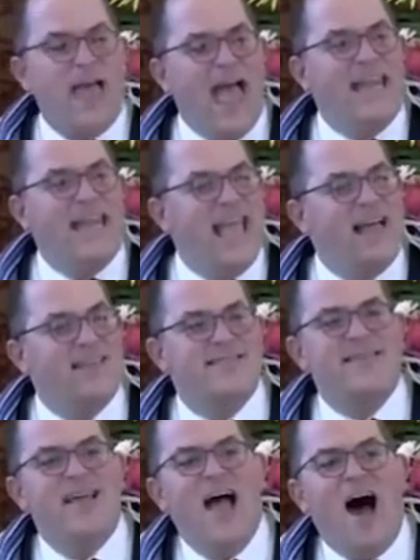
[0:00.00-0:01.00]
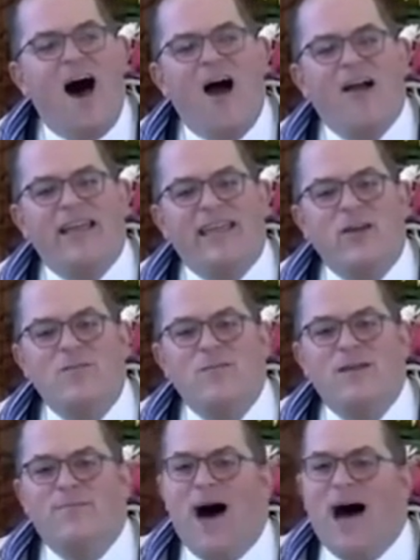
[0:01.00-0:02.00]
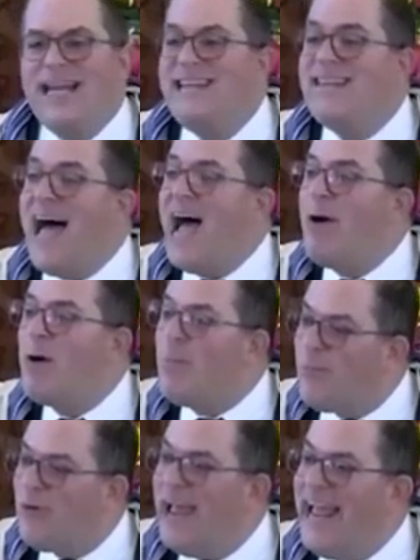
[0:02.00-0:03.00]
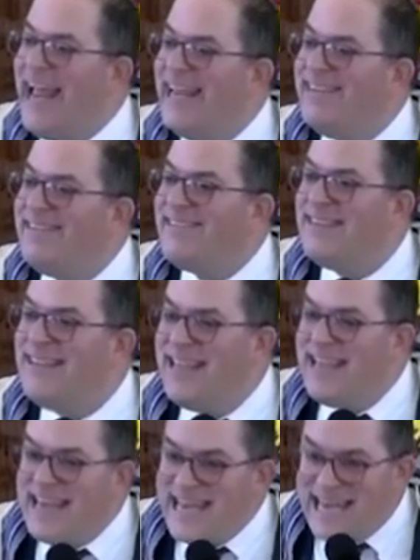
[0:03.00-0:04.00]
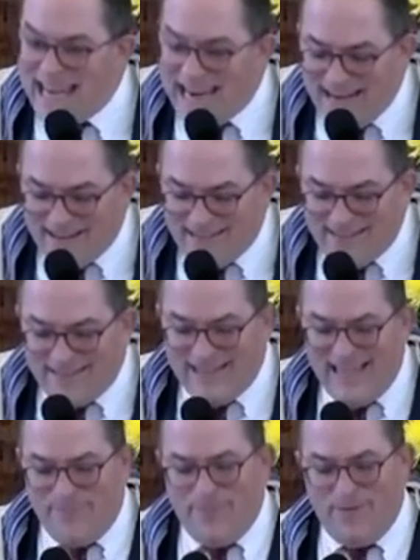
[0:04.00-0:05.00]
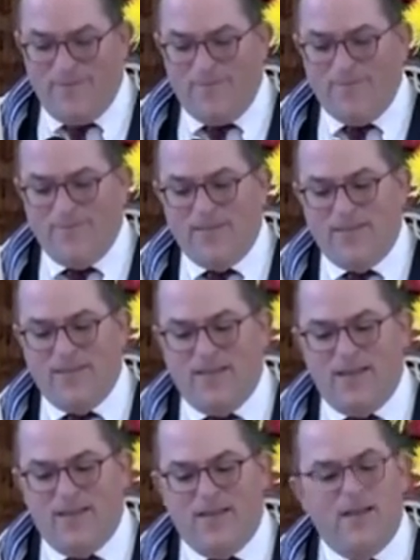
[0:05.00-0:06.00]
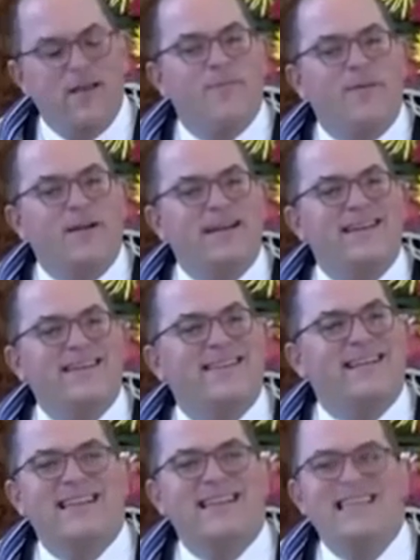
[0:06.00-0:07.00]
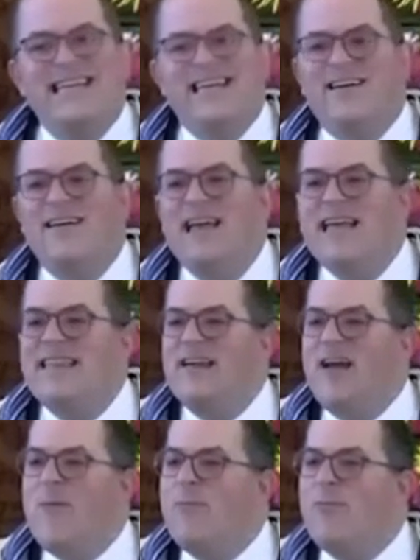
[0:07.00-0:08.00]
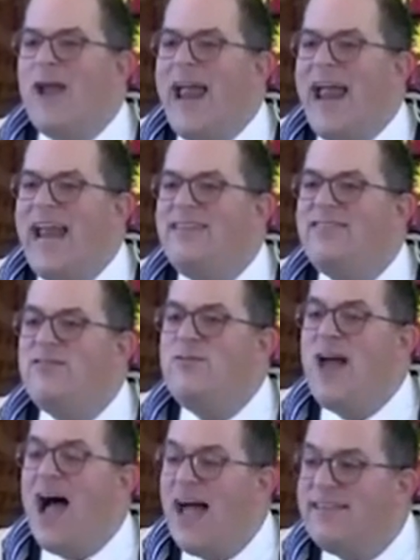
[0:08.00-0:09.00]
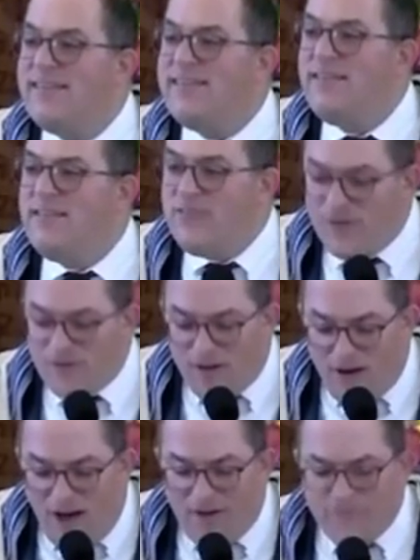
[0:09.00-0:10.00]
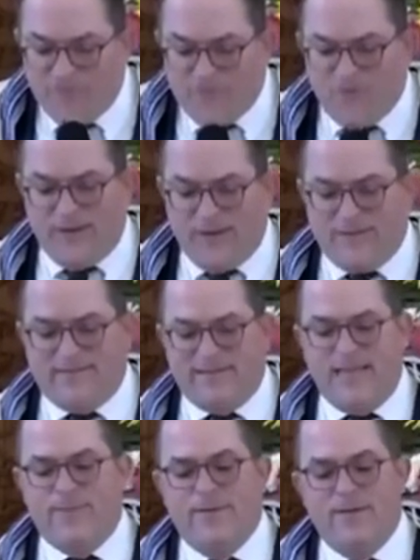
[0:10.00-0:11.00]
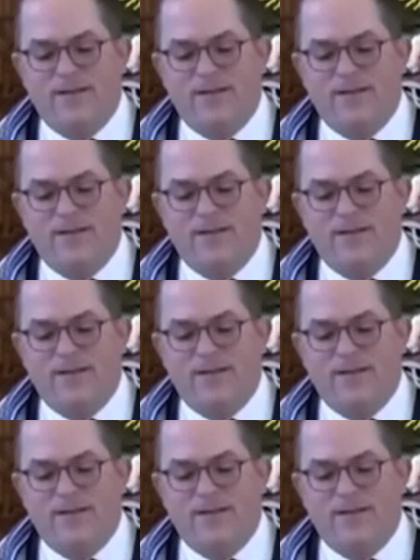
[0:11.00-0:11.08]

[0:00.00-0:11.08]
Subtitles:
And yes, our human bodies, our brains need sleep. But it is clear that our brains do not turn off during sleep.